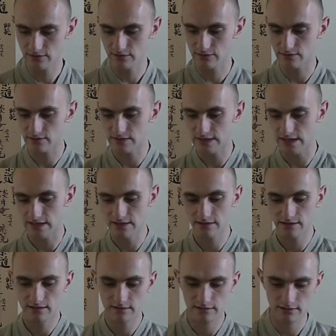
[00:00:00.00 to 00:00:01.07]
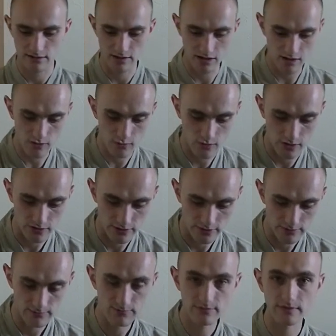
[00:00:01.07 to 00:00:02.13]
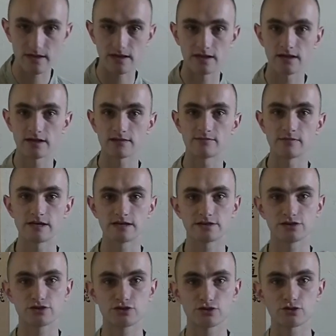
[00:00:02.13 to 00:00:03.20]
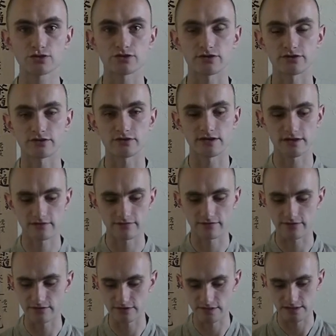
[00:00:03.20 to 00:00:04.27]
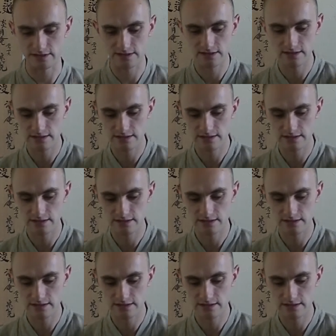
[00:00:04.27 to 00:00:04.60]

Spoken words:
to take hot water and make short infusions.